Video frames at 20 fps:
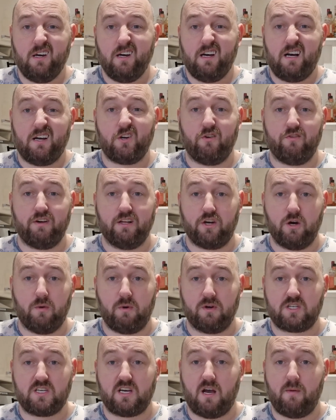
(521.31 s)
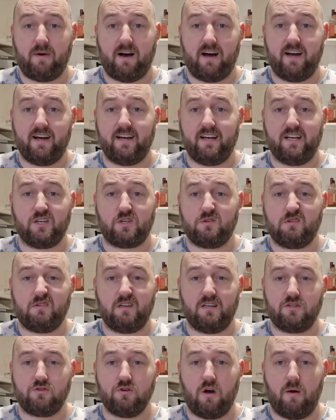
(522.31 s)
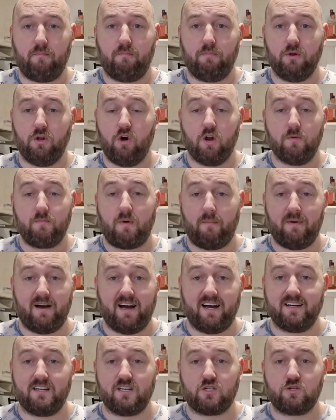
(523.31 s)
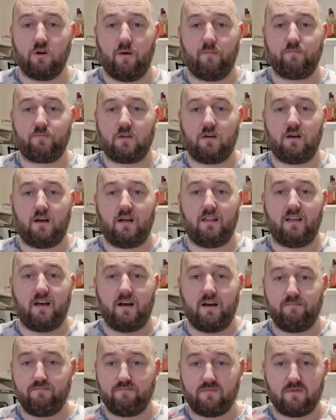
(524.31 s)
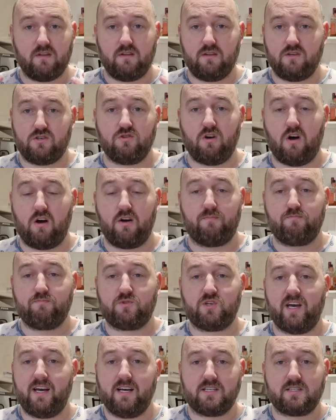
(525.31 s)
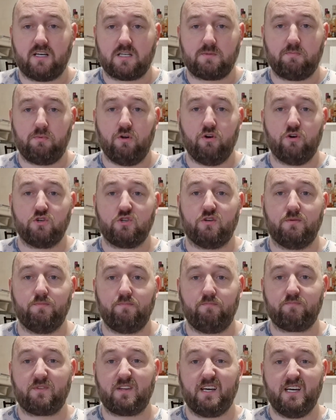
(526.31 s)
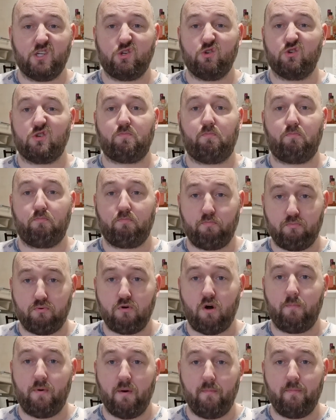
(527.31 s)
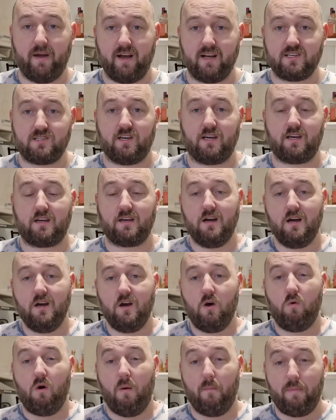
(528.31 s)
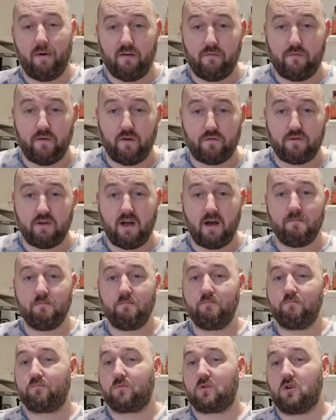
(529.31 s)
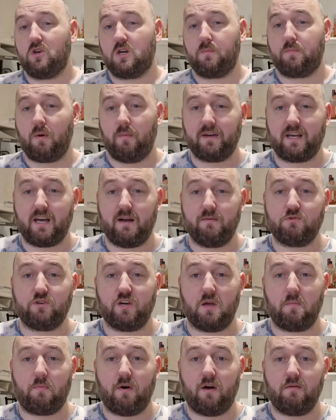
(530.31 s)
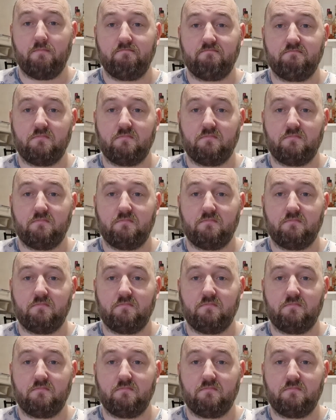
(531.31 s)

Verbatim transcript: I don't really know what to say about it. It's it's not blown my mind. It's not it's not a taste explosion. It's just proper basic. One pound fifty. You could probably get them cheaper.